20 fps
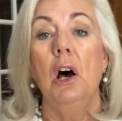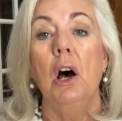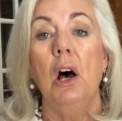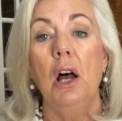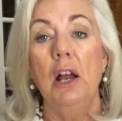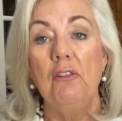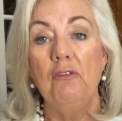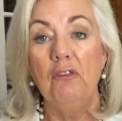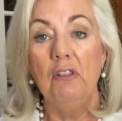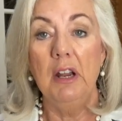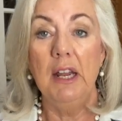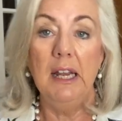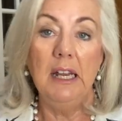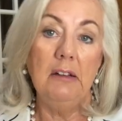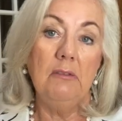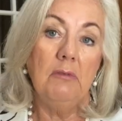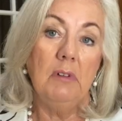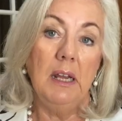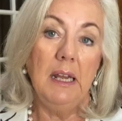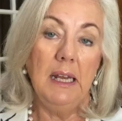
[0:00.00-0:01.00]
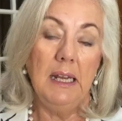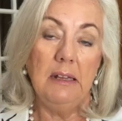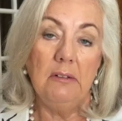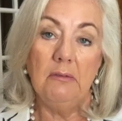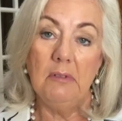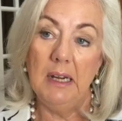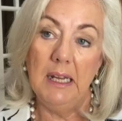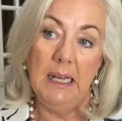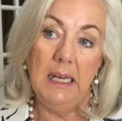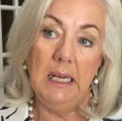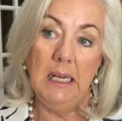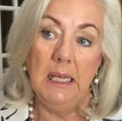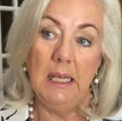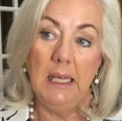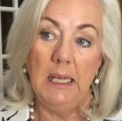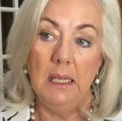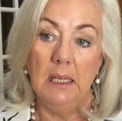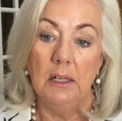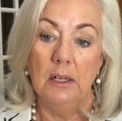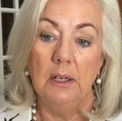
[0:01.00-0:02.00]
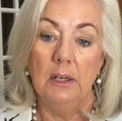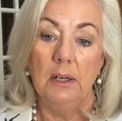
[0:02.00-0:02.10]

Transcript: I really, really, really